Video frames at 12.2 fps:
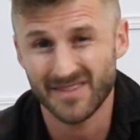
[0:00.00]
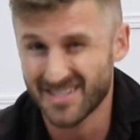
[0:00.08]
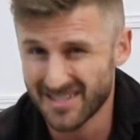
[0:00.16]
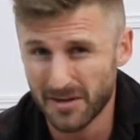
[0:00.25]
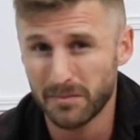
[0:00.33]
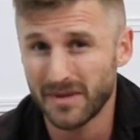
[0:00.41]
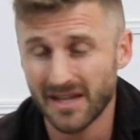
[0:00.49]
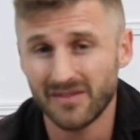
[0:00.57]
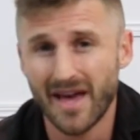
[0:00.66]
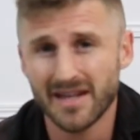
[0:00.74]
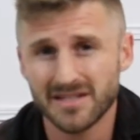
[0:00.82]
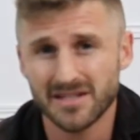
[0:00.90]
This is a big
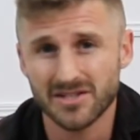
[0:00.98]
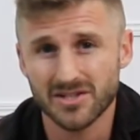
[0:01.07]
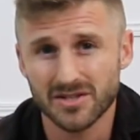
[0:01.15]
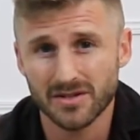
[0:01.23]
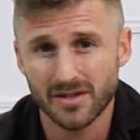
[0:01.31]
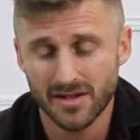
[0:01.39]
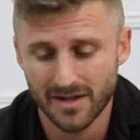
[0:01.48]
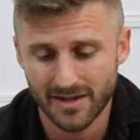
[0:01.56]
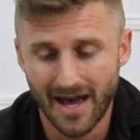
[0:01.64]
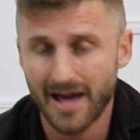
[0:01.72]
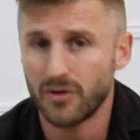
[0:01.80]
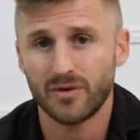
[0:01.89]
advantage.
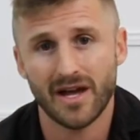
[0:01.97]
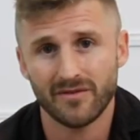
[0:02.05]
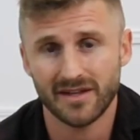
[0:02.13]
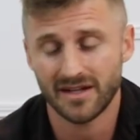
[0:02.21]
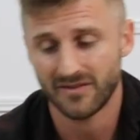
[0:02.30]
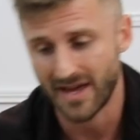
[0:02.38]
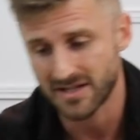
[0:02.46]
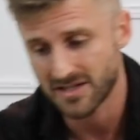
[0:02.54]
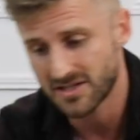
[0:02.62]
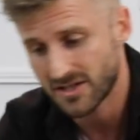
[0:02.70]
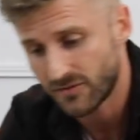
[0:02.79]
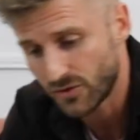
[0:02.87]
I don't have that
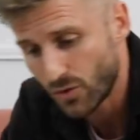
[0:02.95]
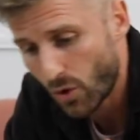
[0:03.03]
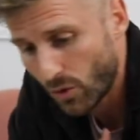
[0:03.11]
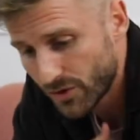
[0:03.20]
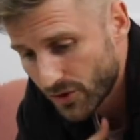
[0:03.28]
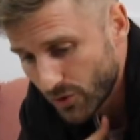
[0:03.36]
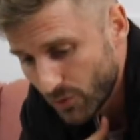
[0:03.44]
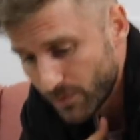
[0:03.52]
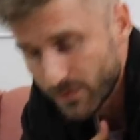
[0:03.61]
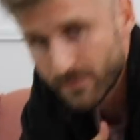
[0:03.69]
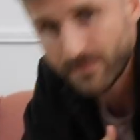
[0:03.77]
advantage if you hold the cube.